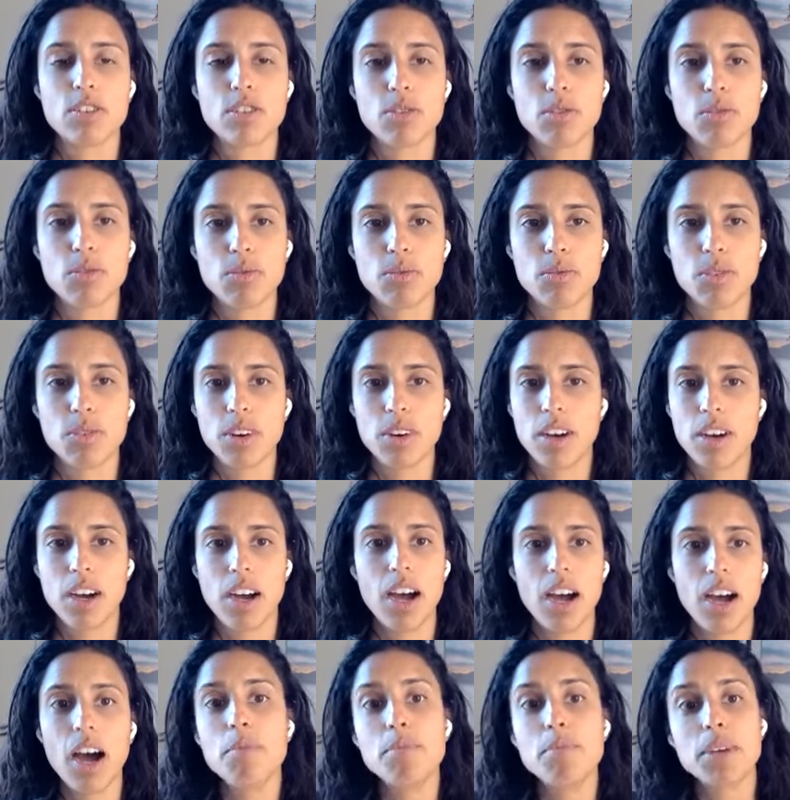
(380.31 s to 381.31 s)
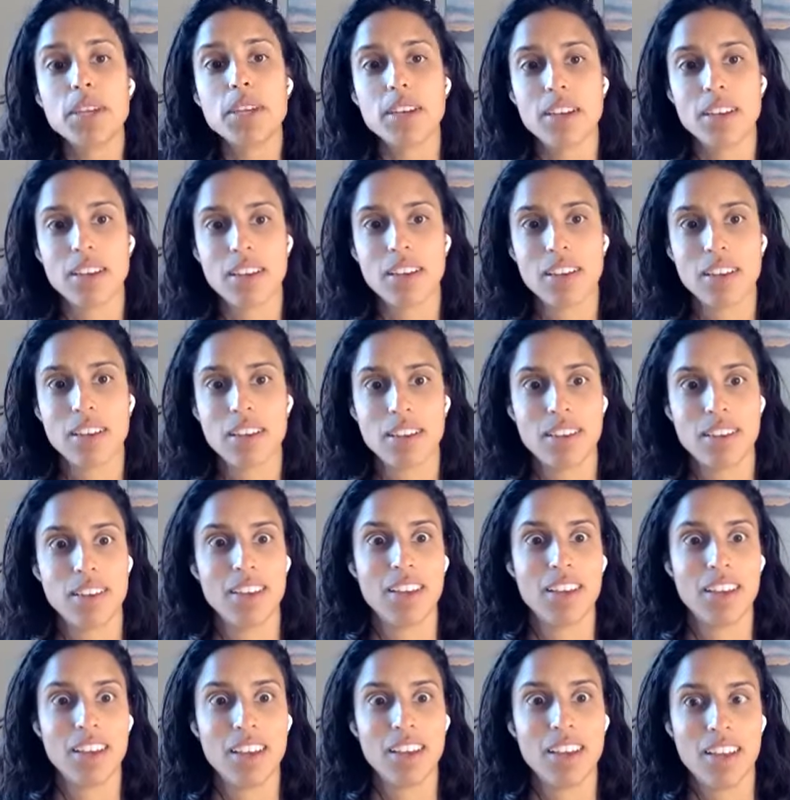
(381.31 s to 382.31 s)
So, I mean,
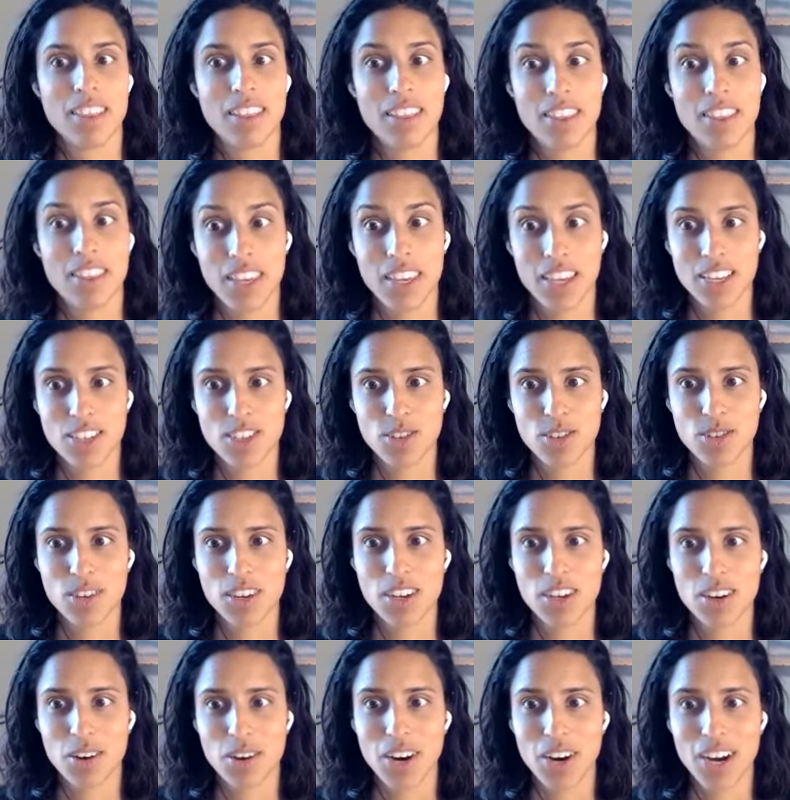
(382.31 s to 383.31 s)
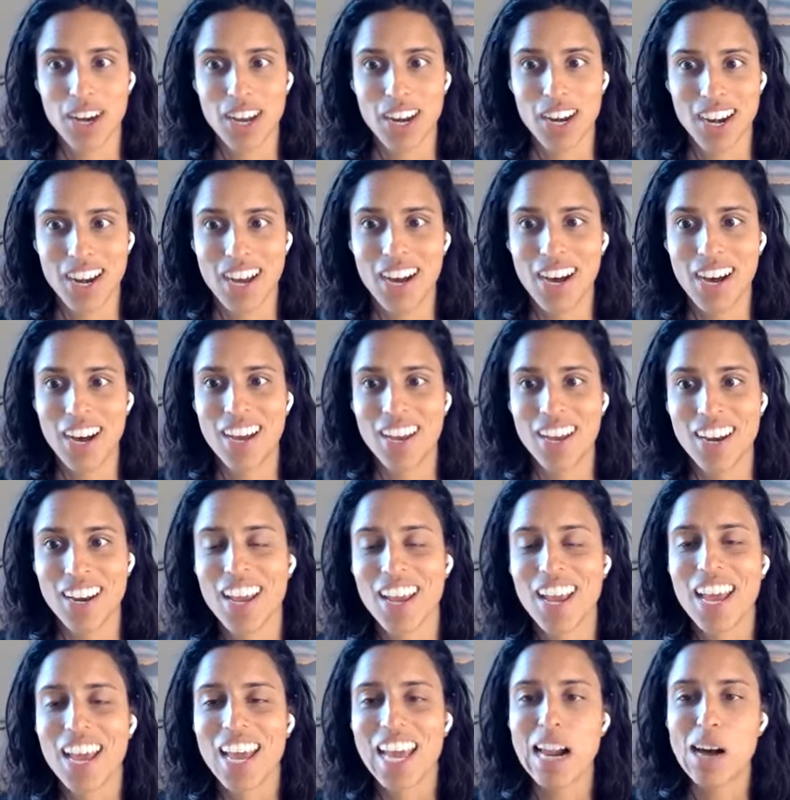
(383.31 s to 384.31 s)
the thing is you could go on and on
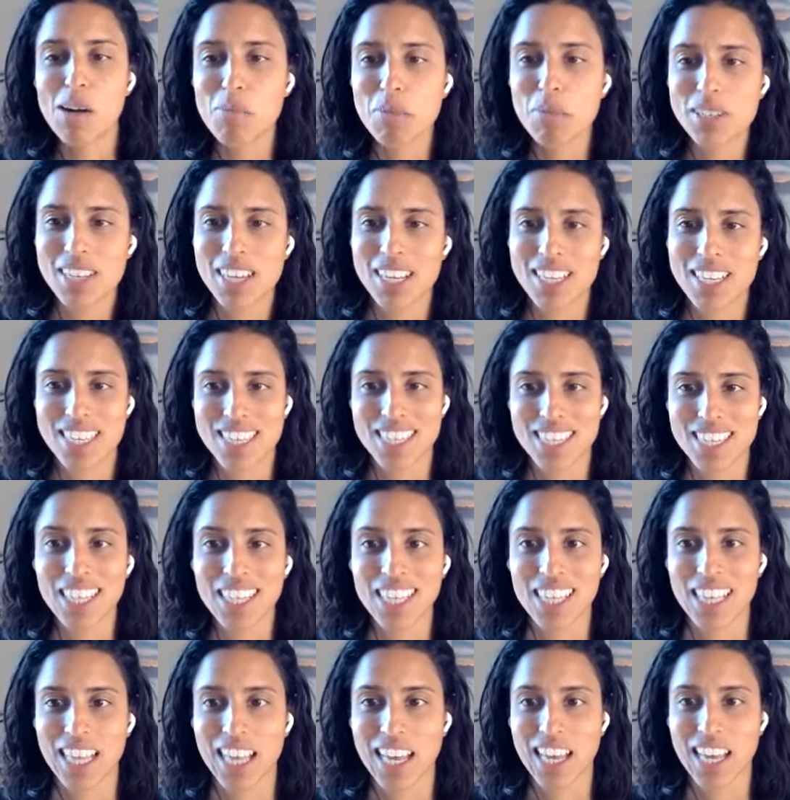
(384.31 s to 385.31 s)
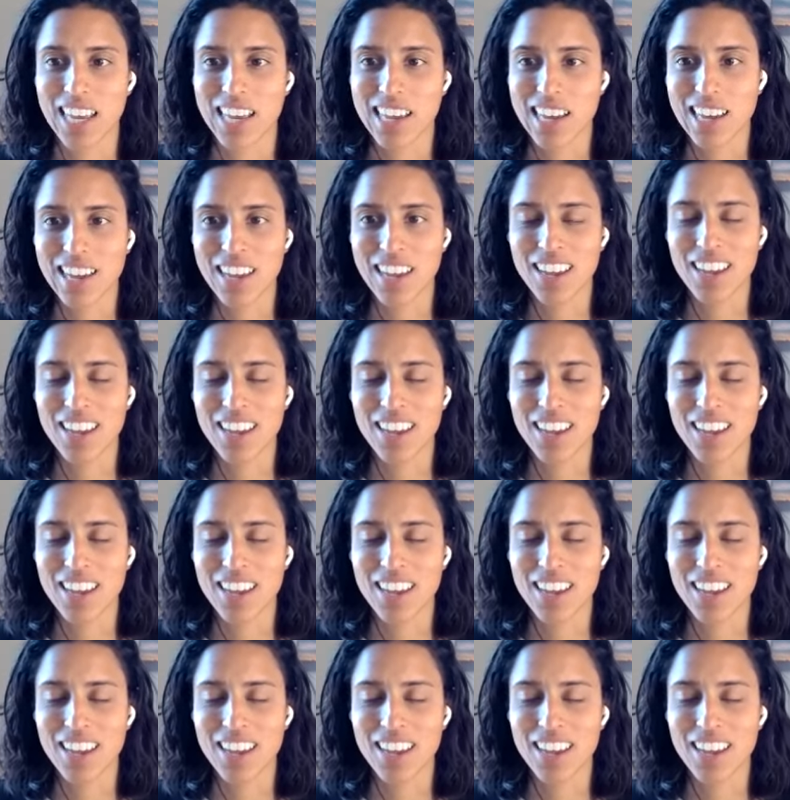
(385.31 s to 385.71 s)
it almost gets silly like